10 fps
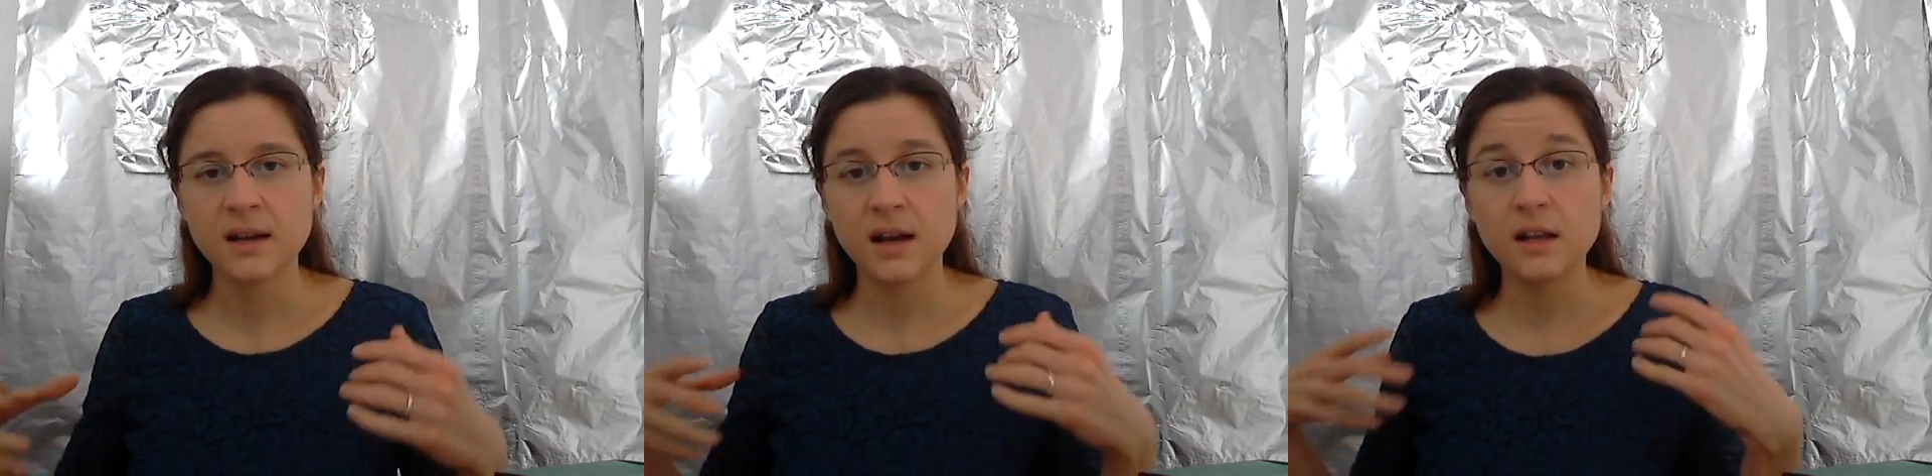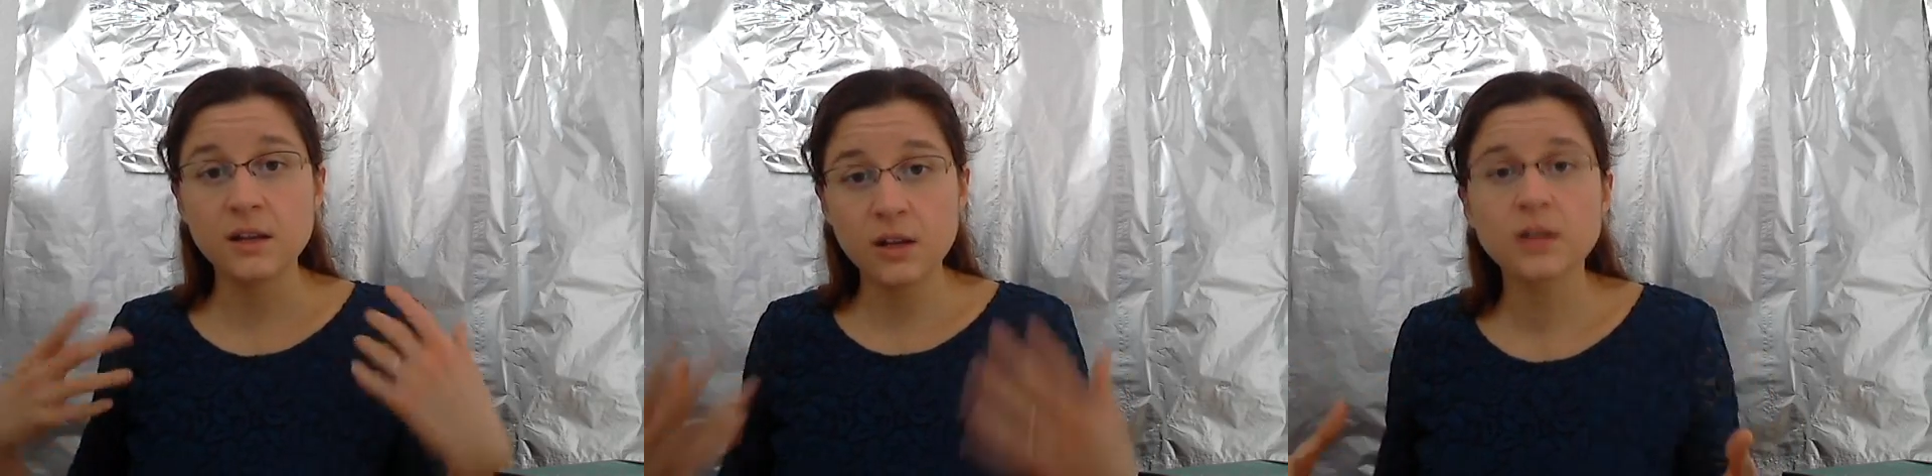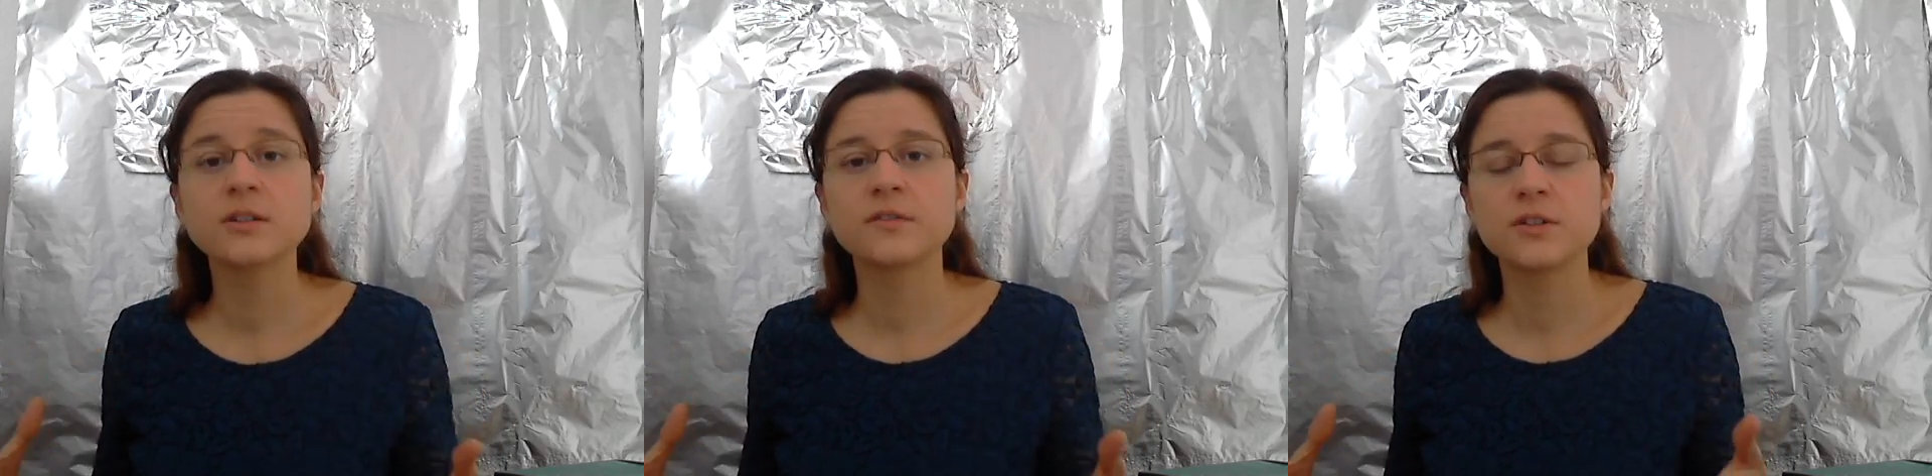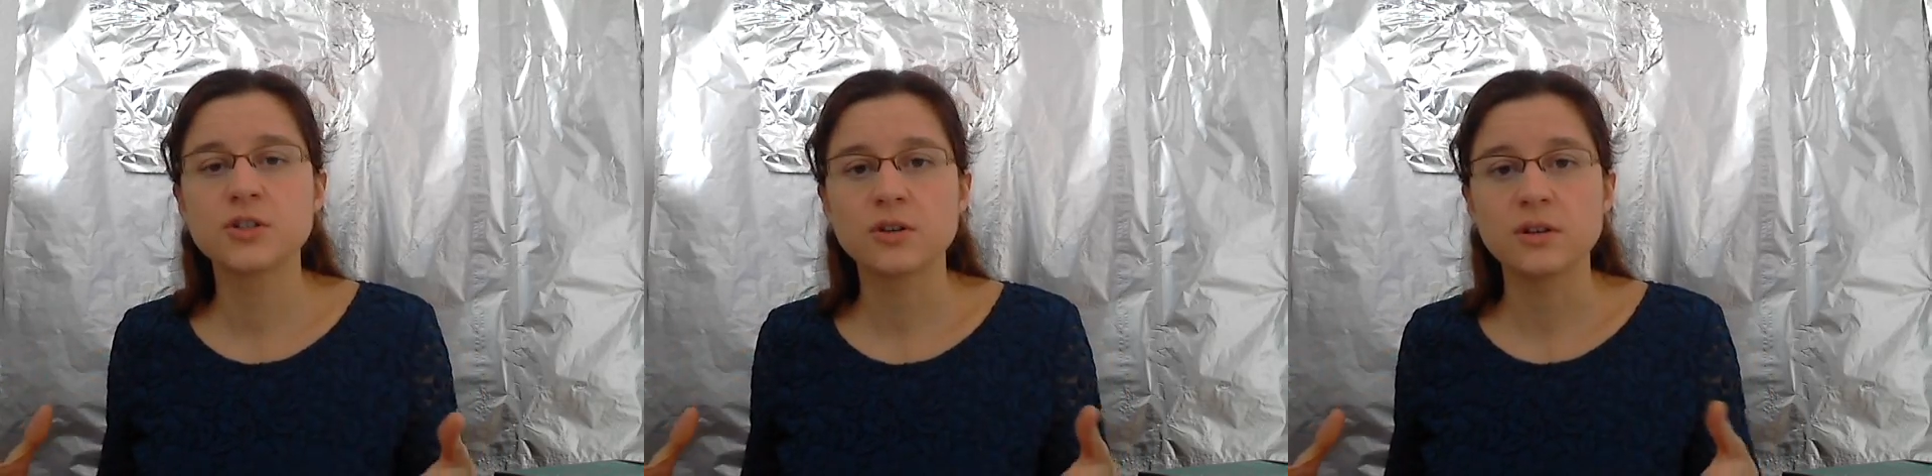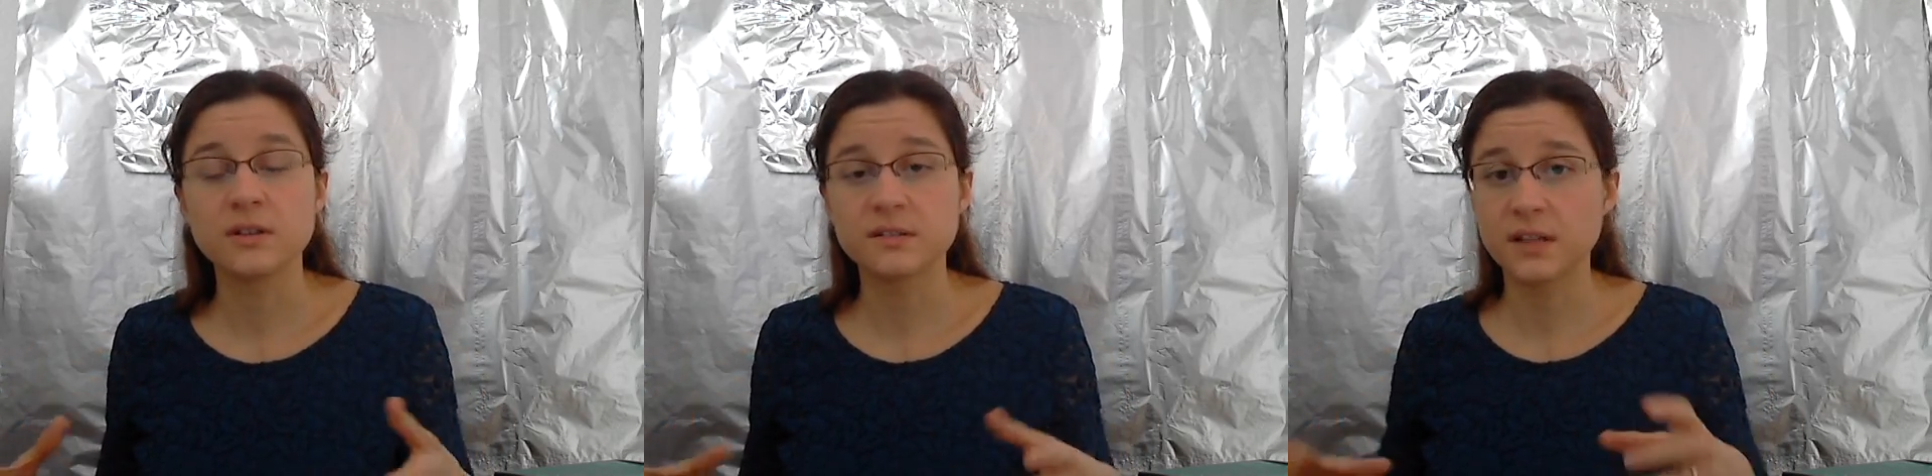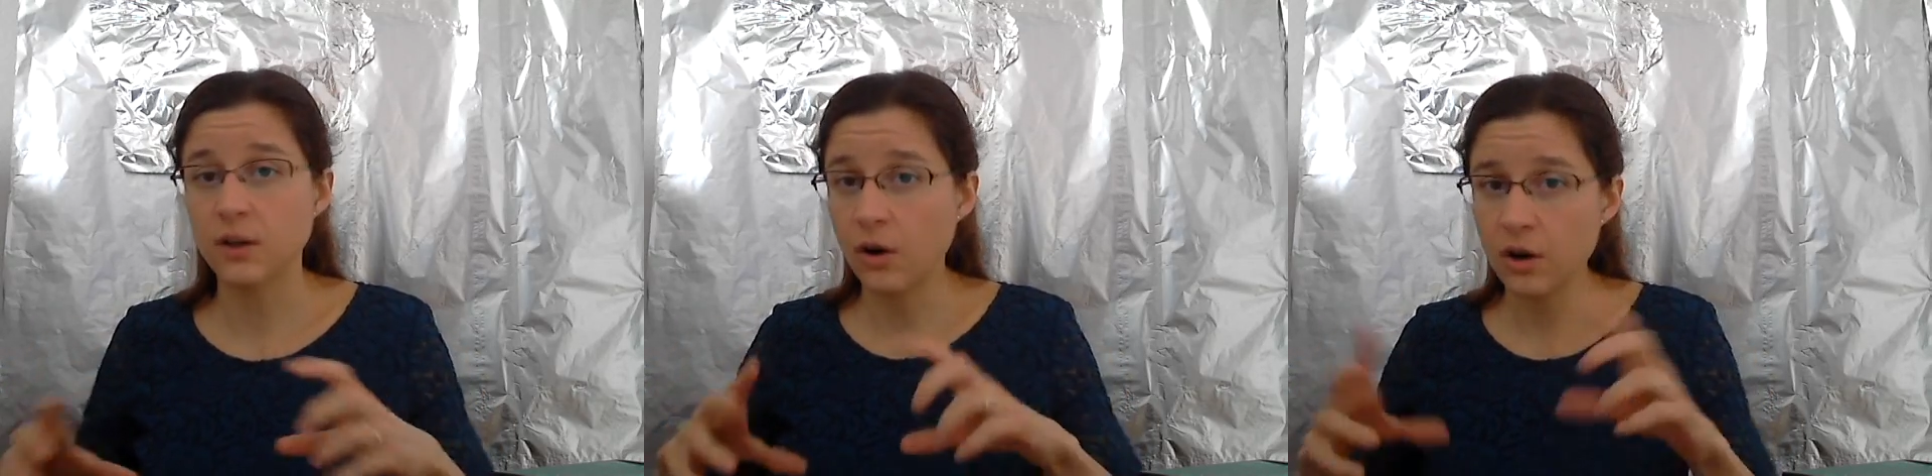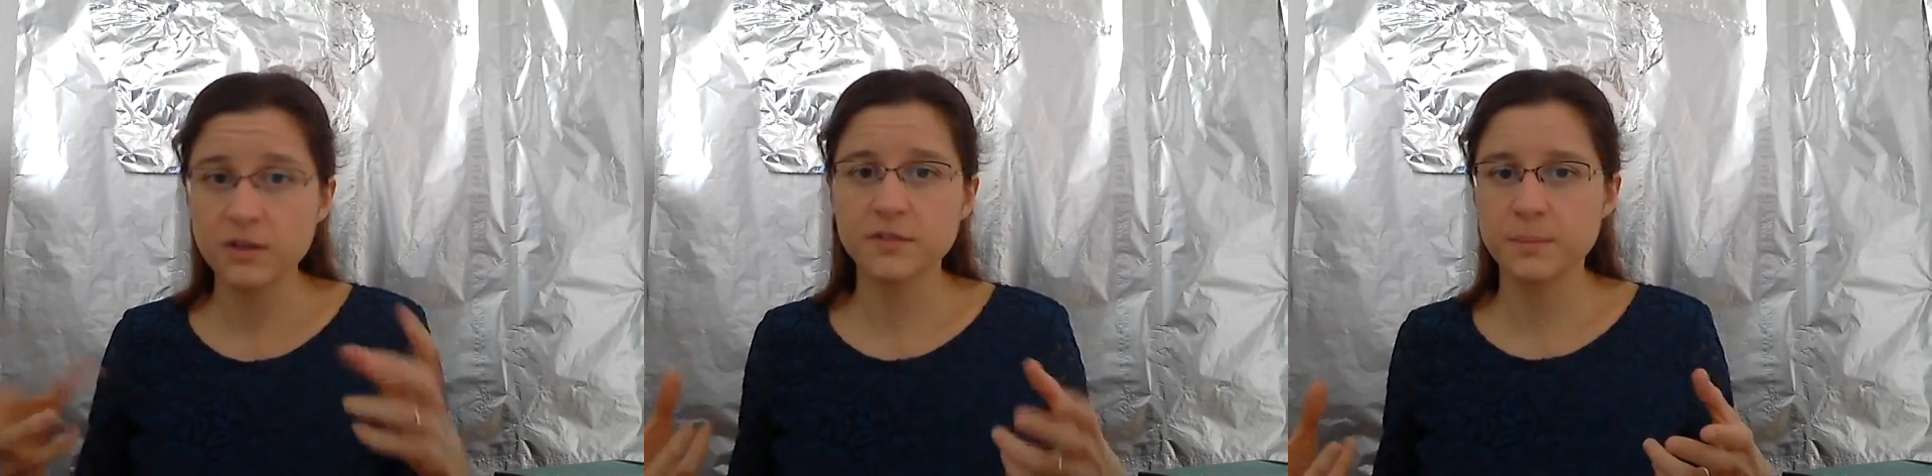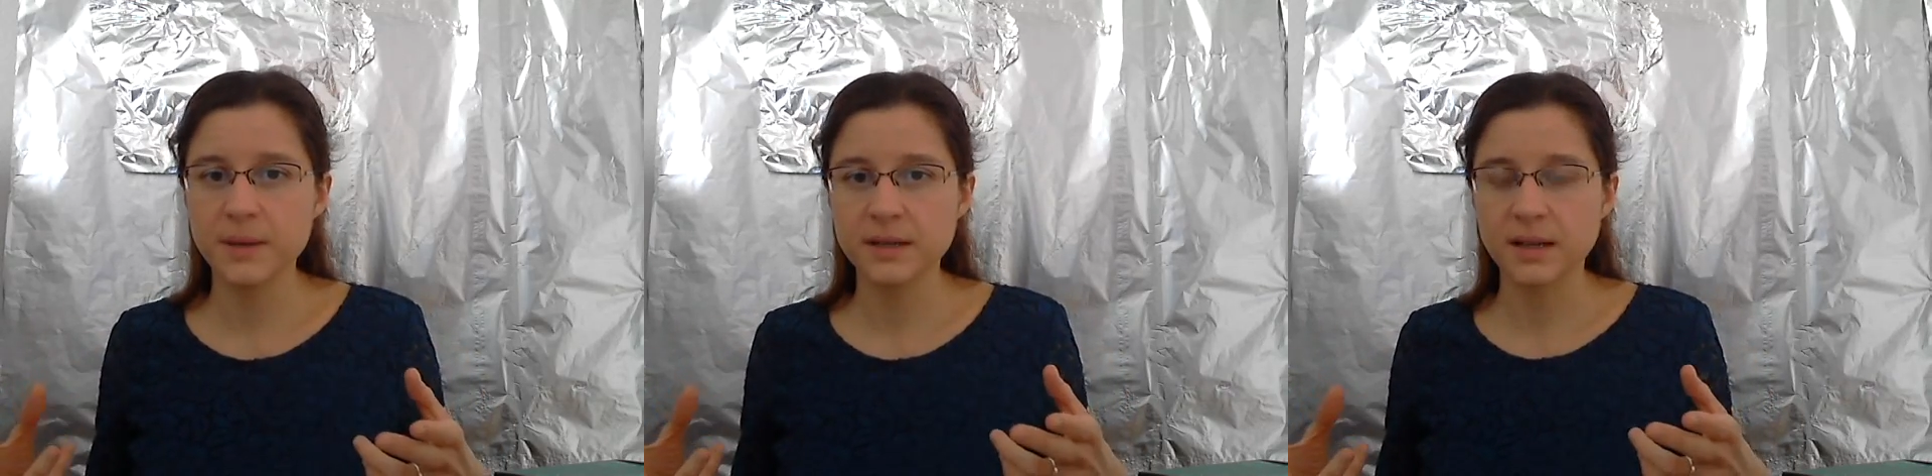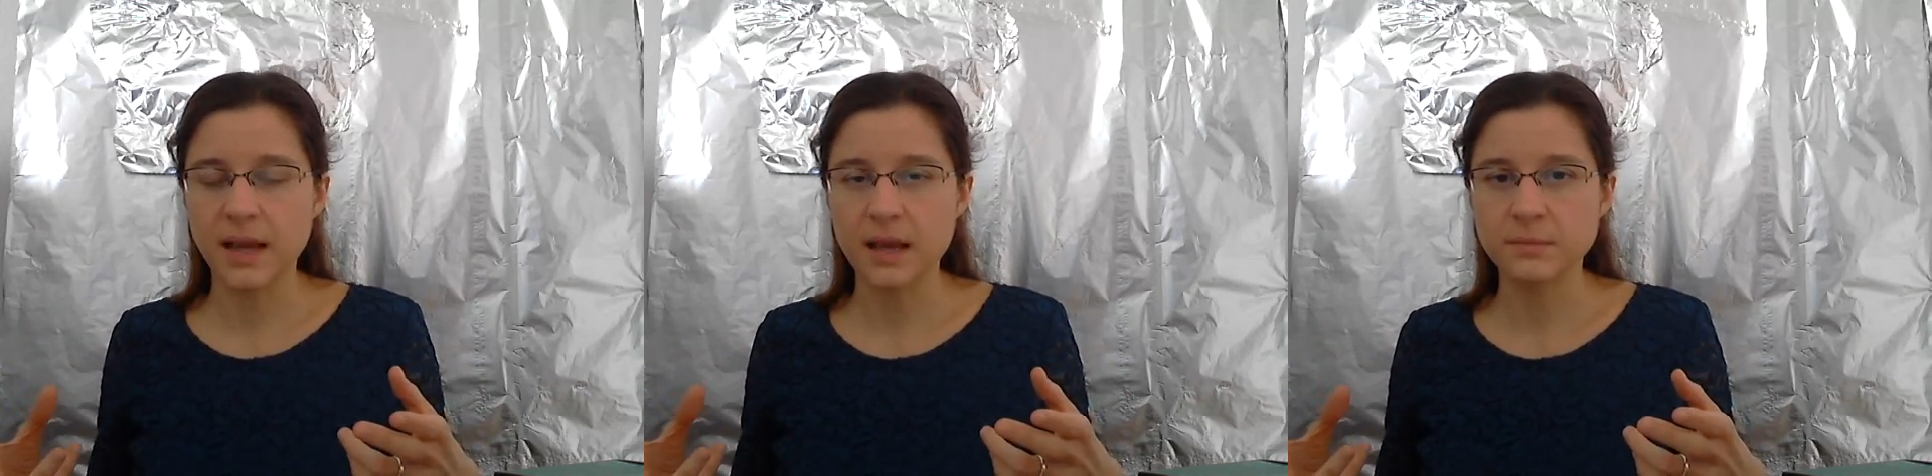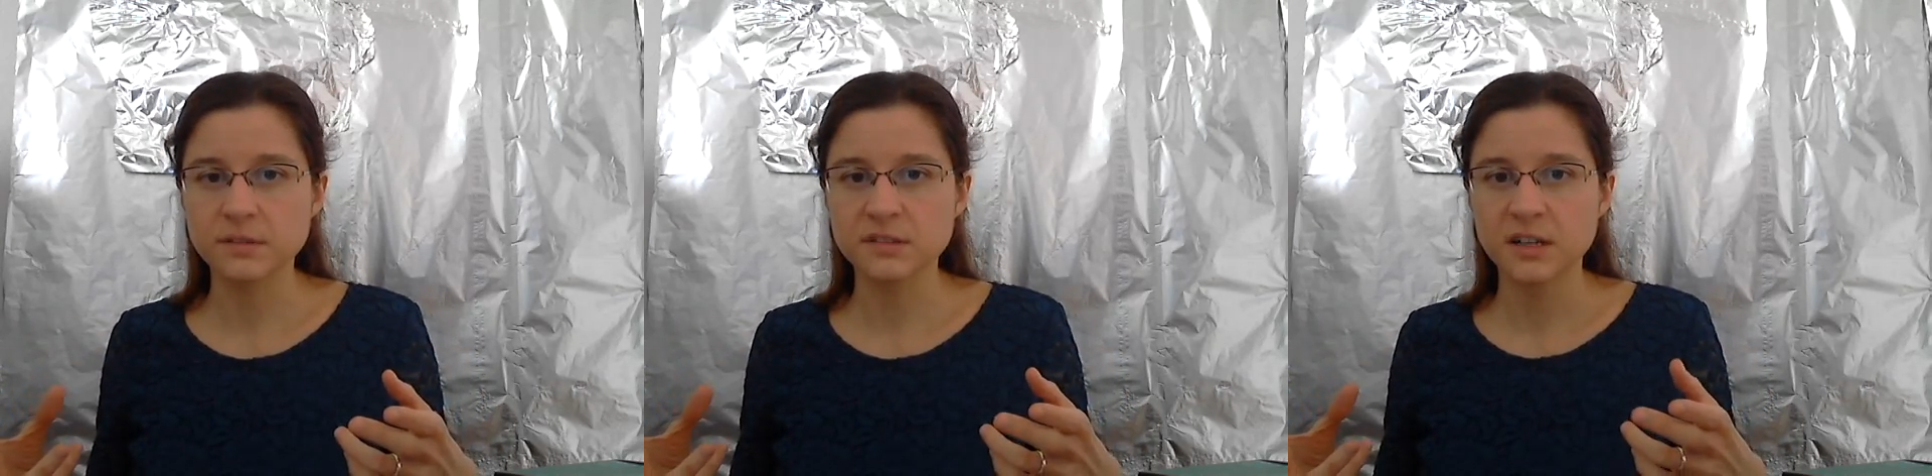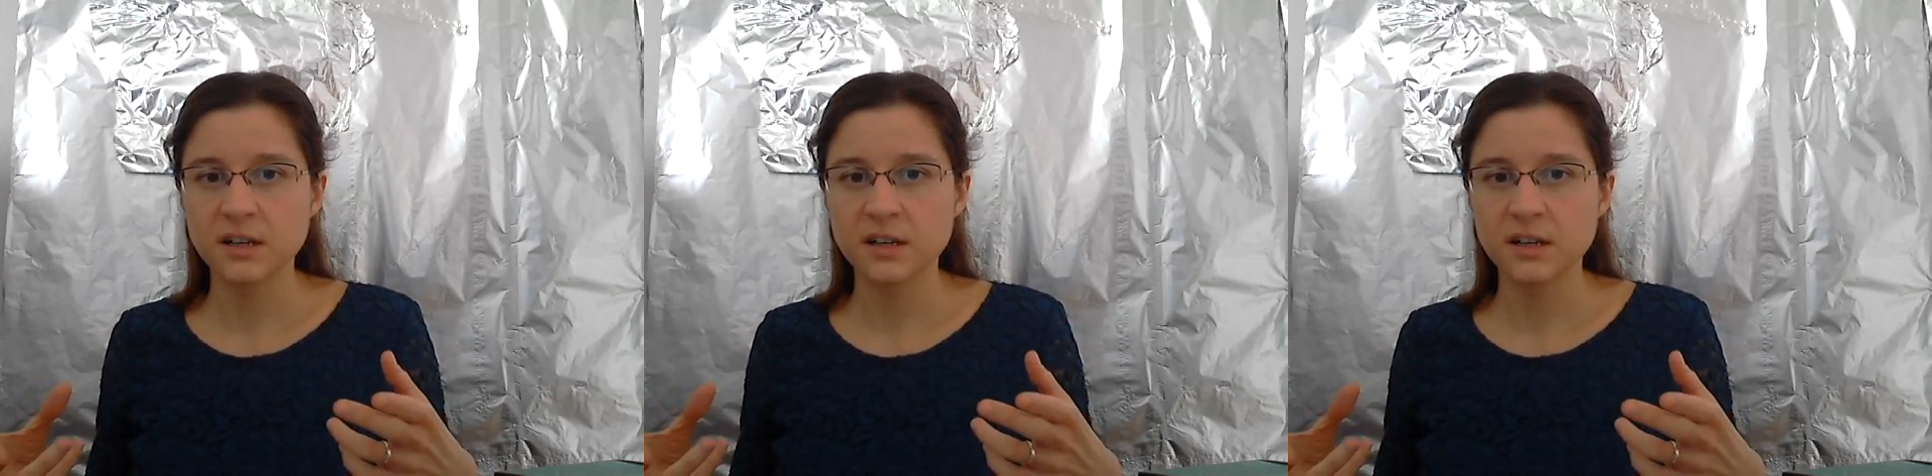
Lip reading: a lot of the journalists and all of the big names